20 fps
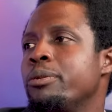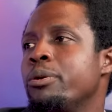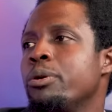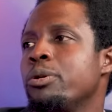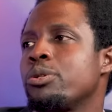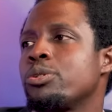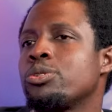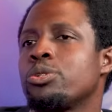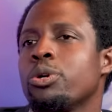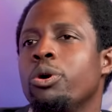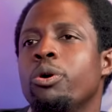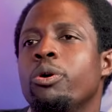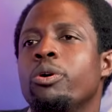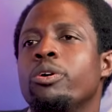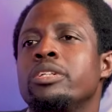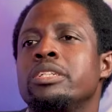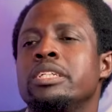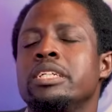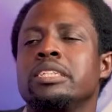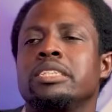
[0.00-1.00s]
So
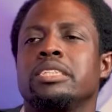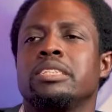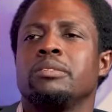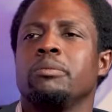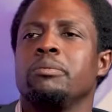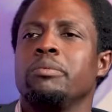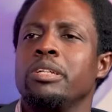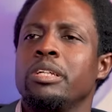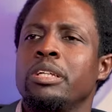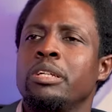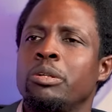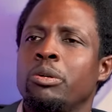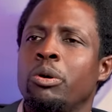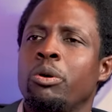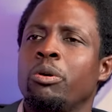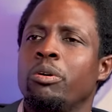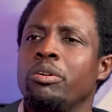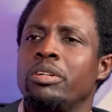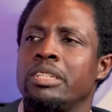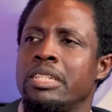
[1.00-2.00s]
this
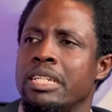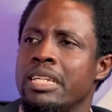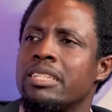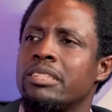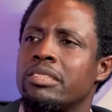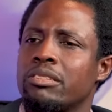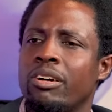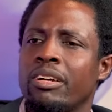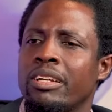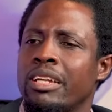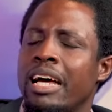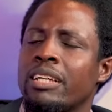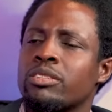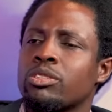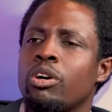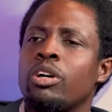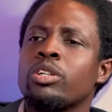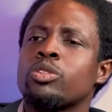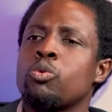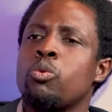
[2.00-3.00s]

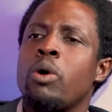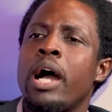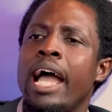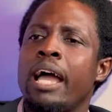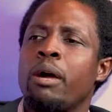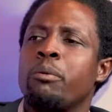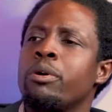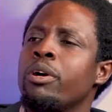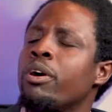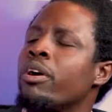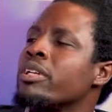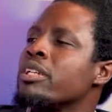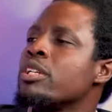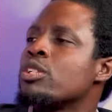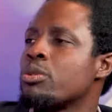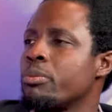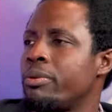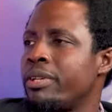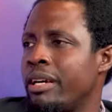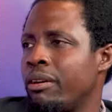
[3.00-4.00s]
underscores why we all need
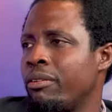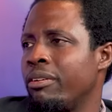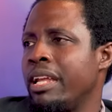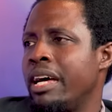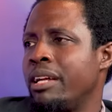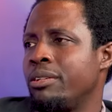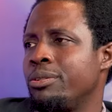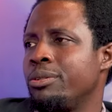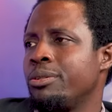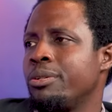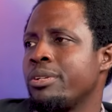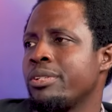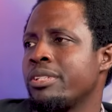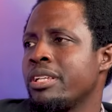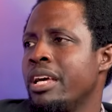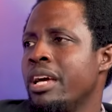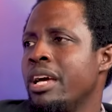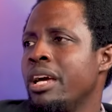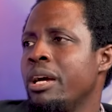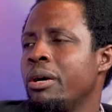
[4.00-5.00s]
to be regular donors.
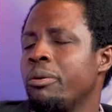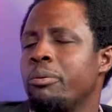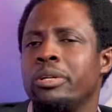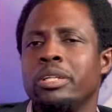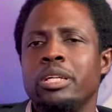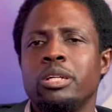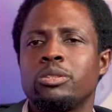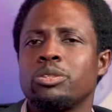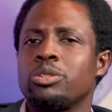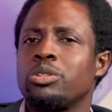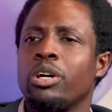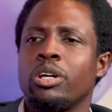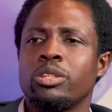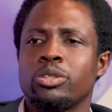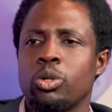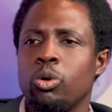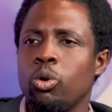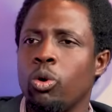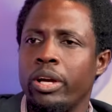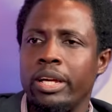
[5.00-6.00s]
We need to
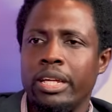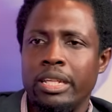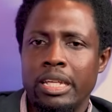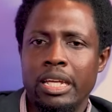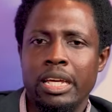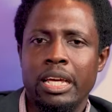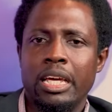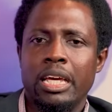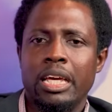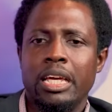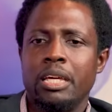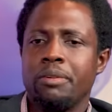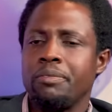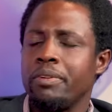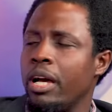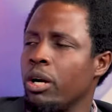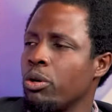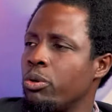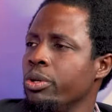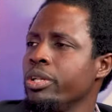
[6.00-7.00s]
just go in. If you
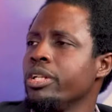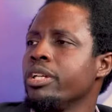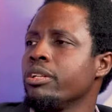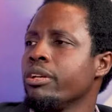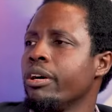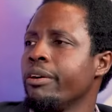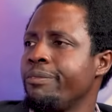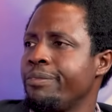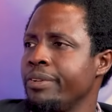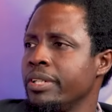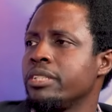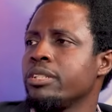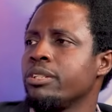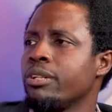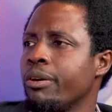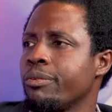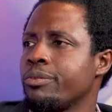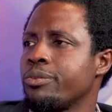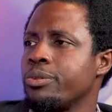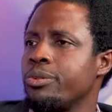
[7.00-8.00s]
are good enough, fit
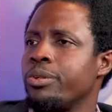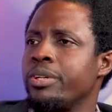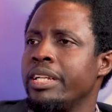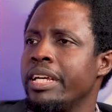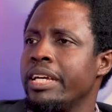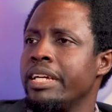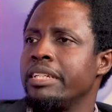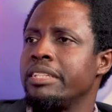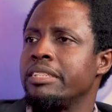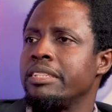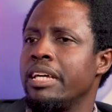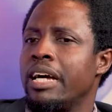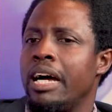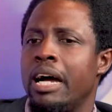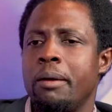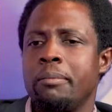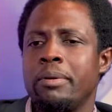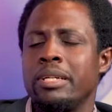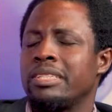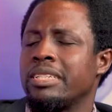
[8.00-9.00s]
enough to donate,
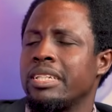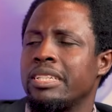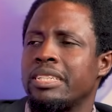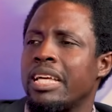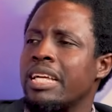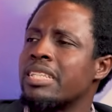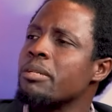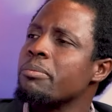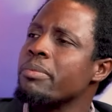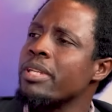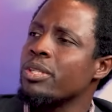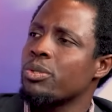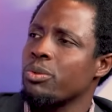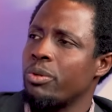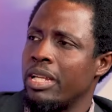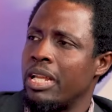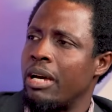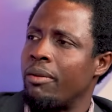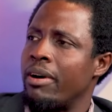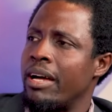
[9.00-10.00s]
it's a 30 minutes,
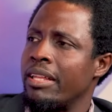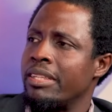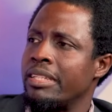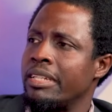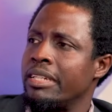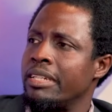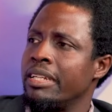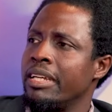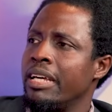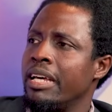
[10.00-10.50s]
1 hour thing